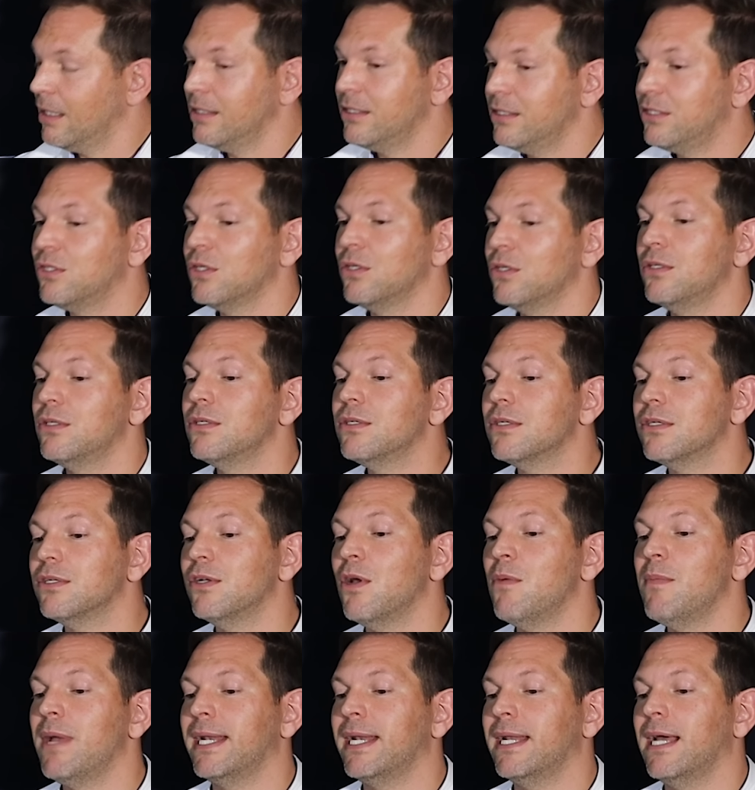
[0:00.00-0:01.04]
So
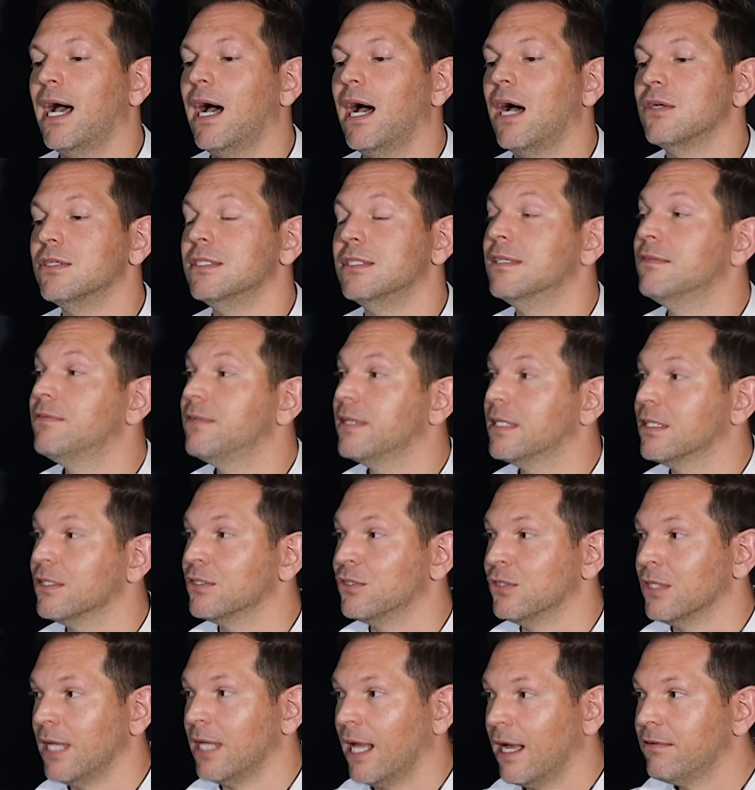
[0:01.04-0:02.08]
no matter how difficult
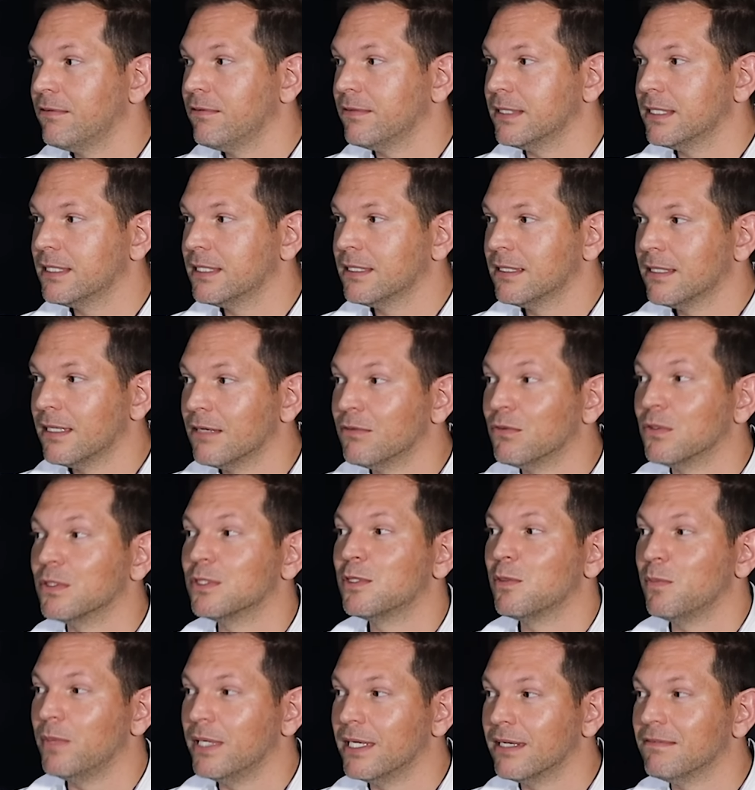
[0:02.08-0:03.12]
your life is, I've
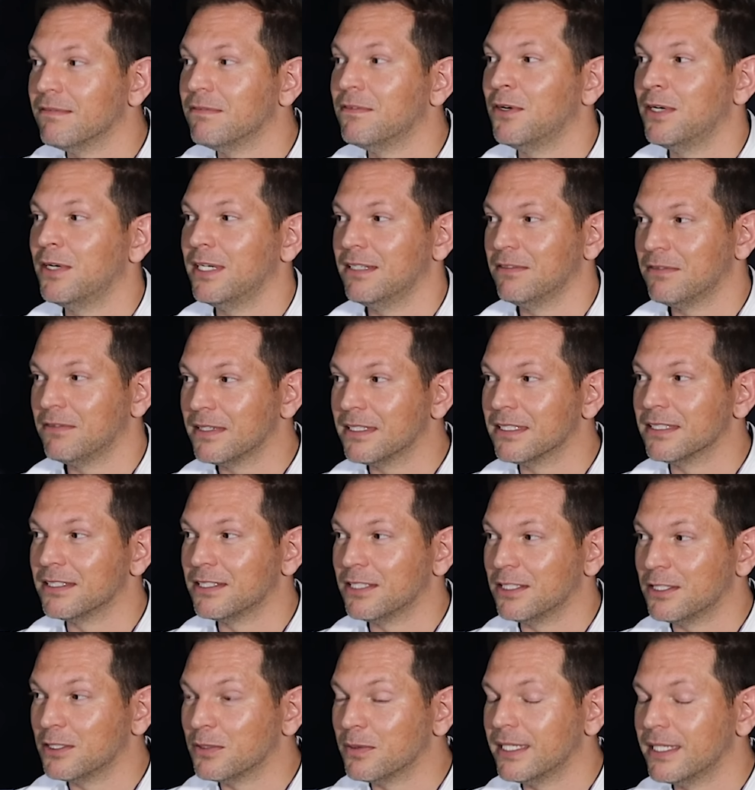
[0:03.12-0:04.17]
also been in very difficult
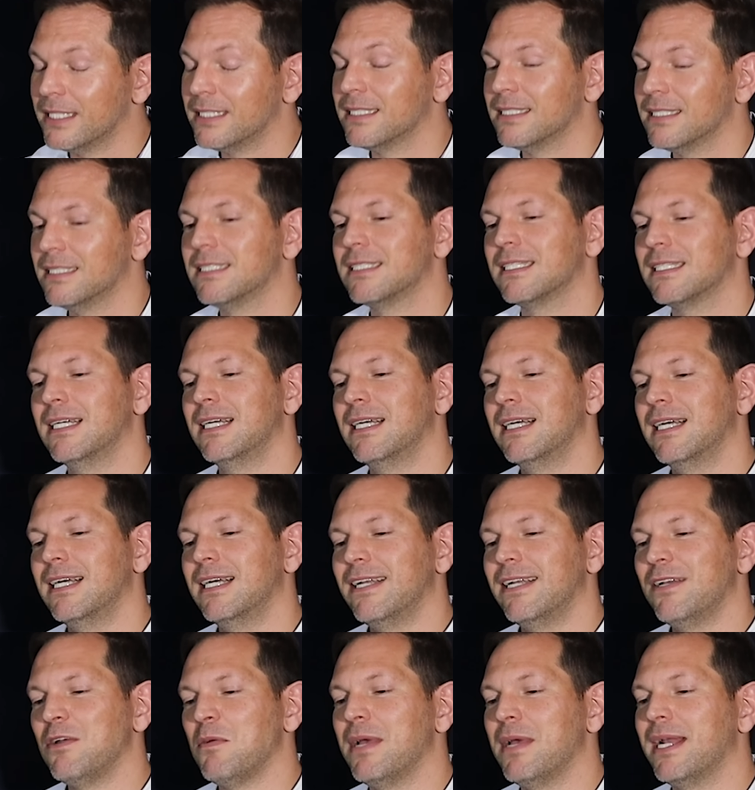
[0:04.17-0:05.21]
situations.
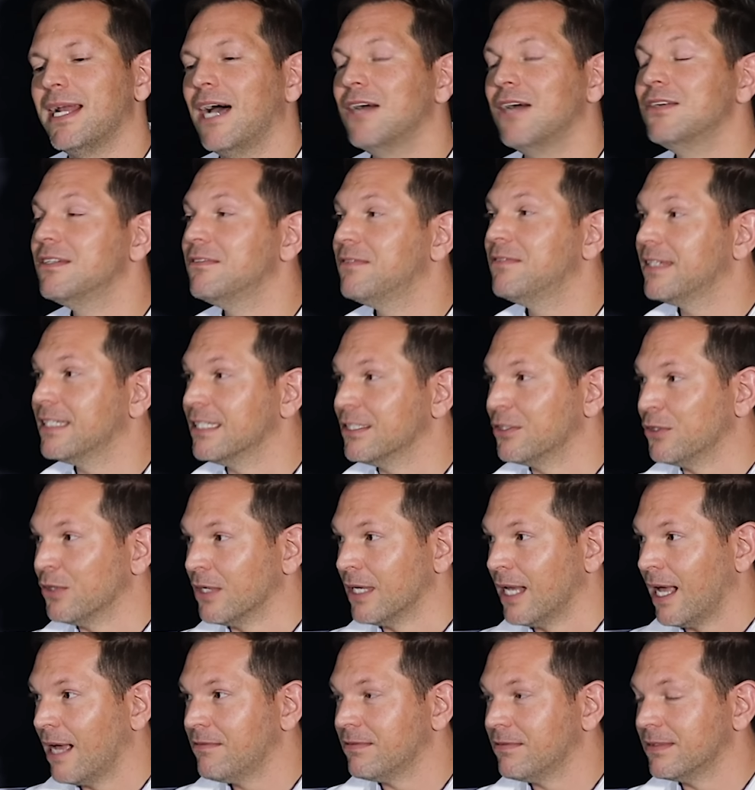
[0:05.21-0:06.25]
No matter how difficult your
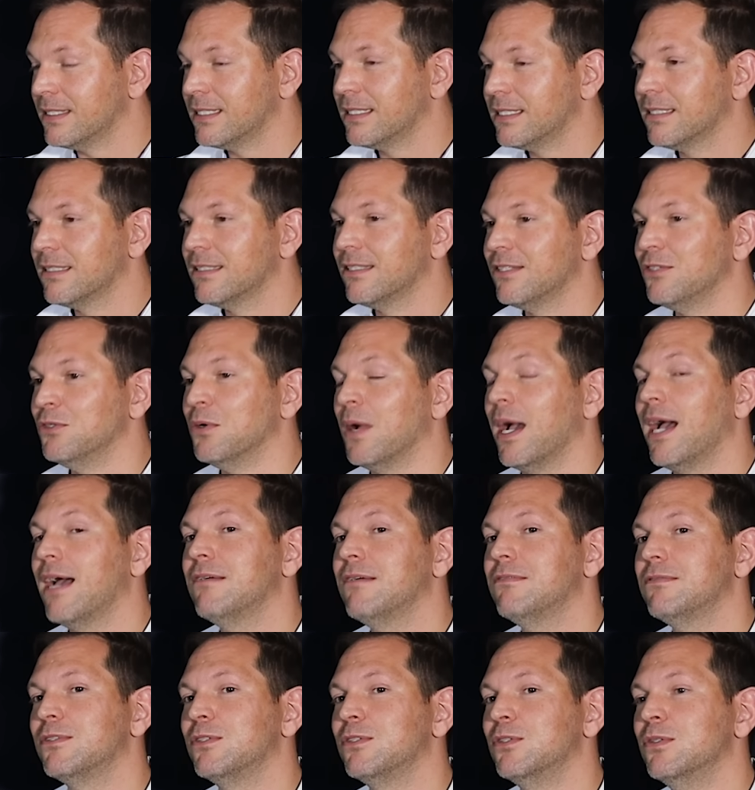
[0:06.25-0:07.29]
life is, you
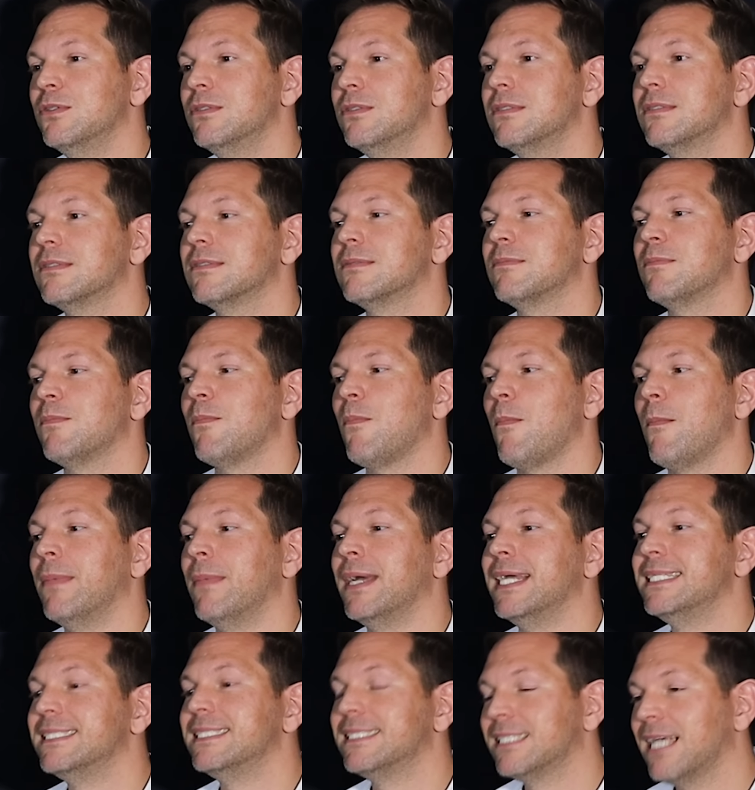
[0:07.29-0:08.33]
have to
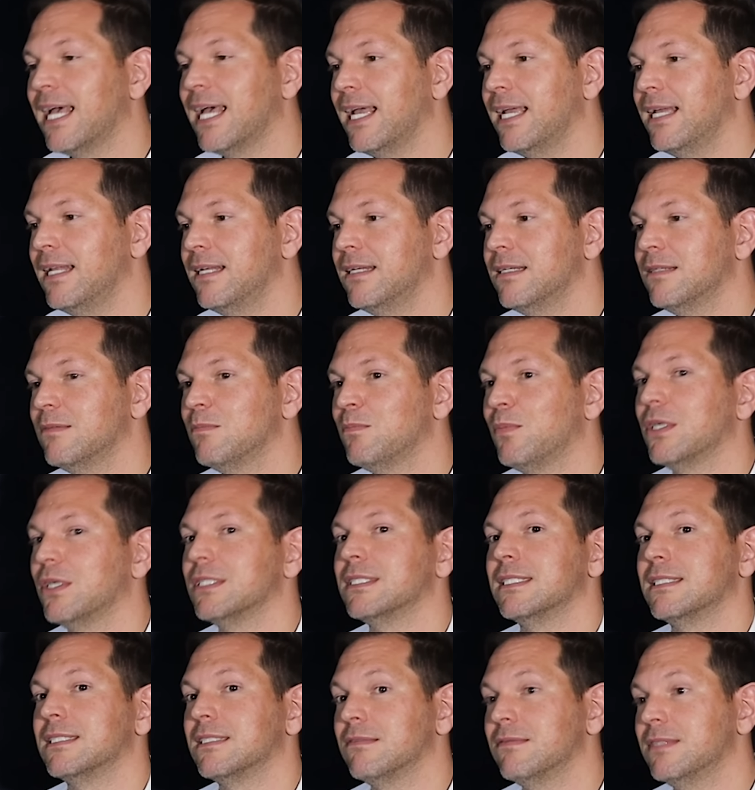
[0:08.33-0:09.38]
maintain
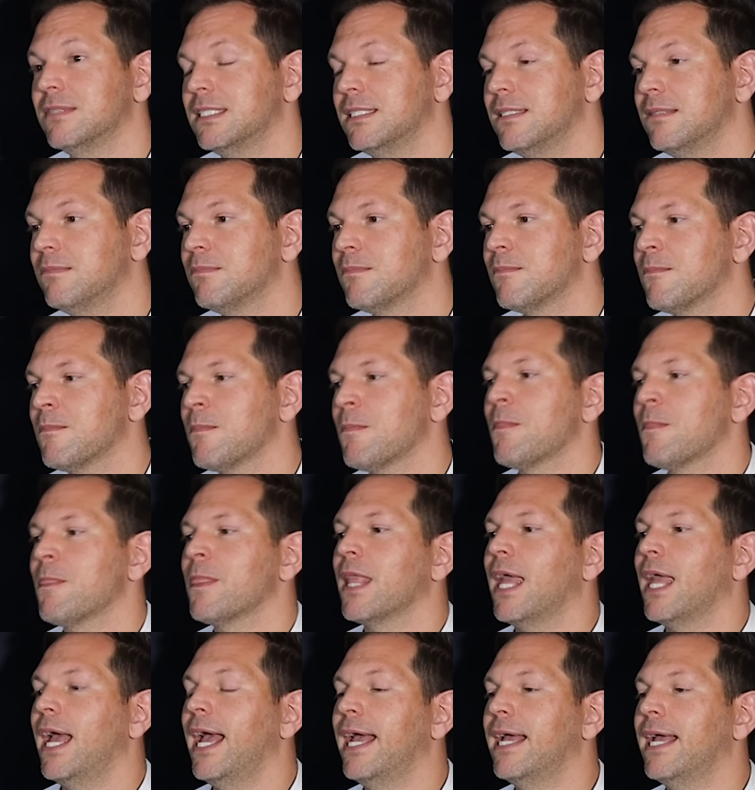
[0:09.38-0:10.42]
positivity
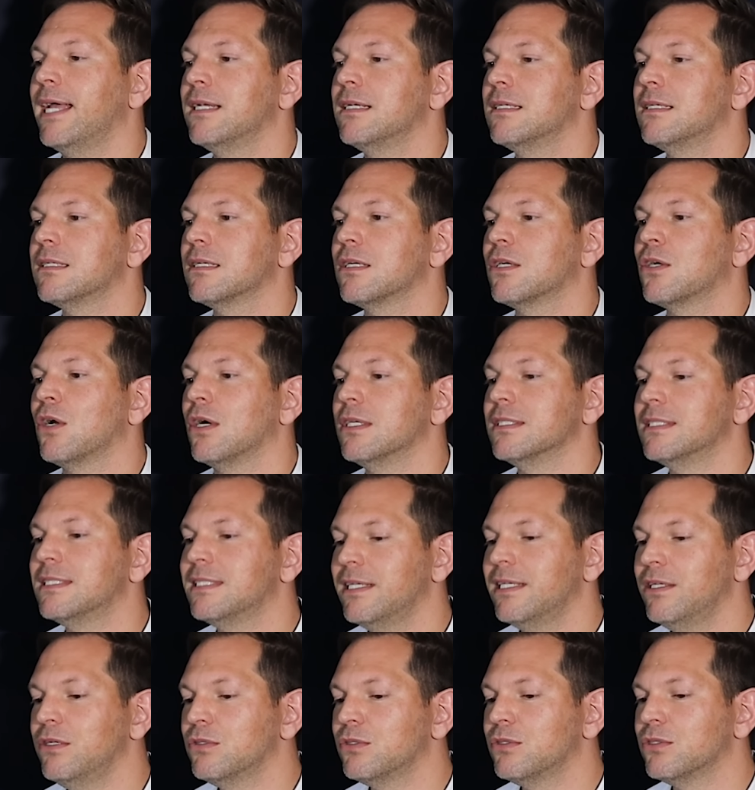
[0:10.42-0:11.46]
and
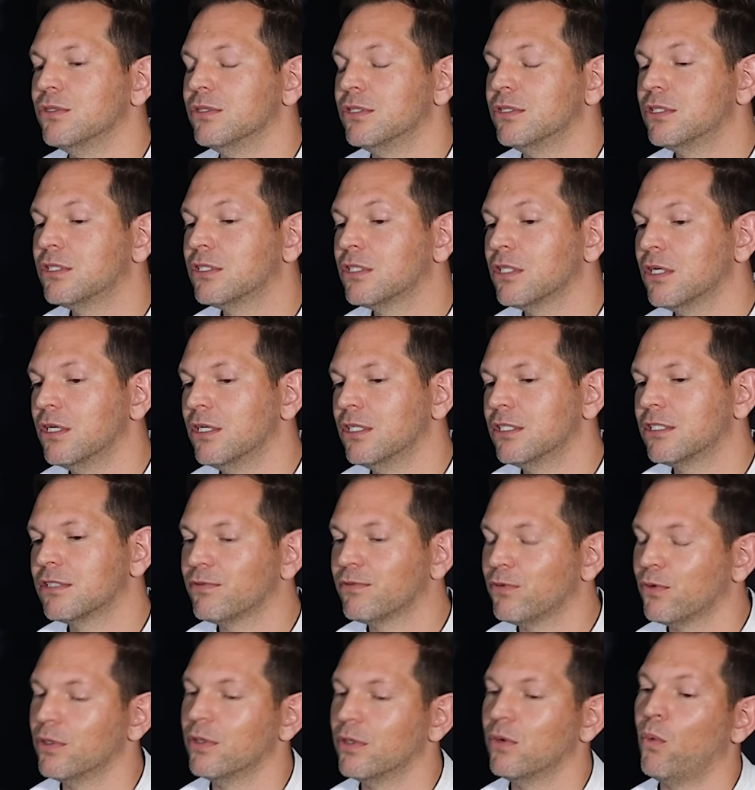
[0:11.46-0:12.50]
continue to search
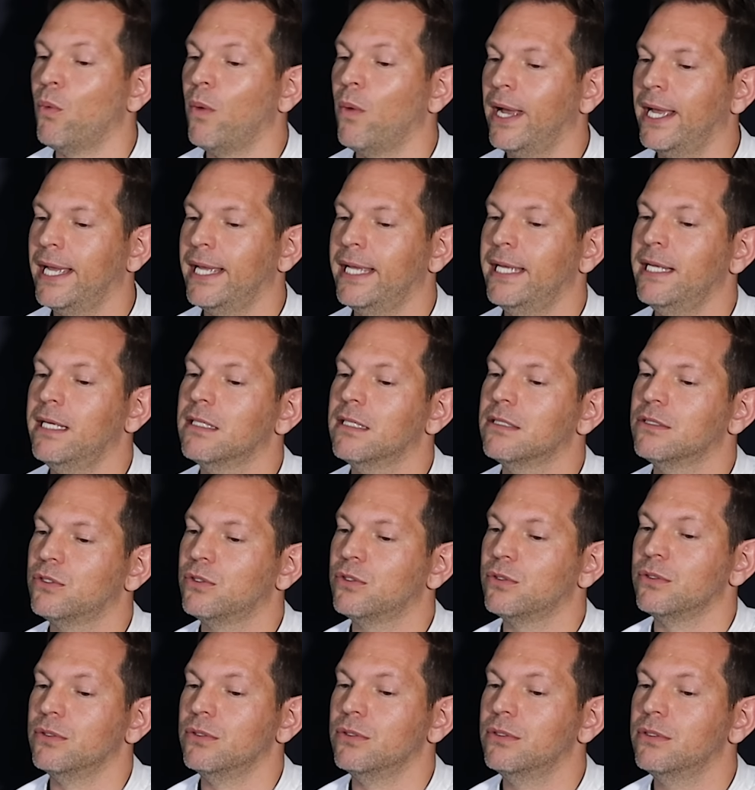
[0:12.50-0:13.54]
for a way
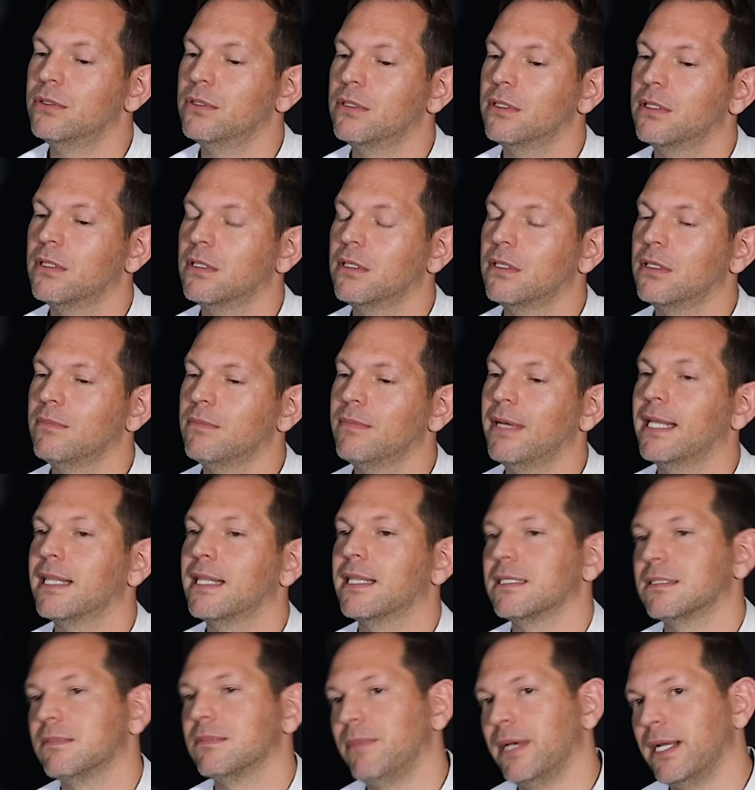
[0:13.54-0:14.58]
to make
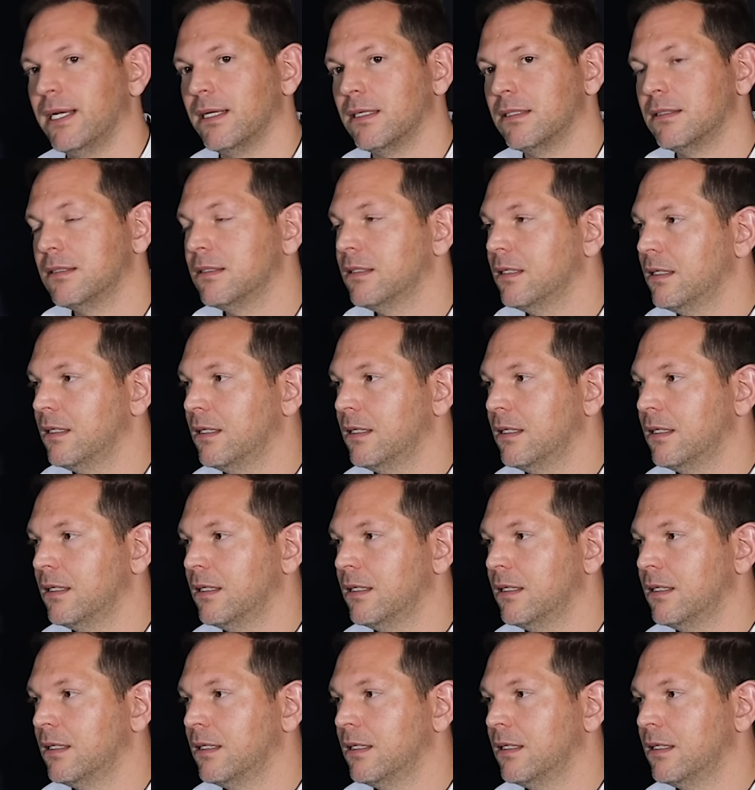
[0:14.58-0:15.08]
things better,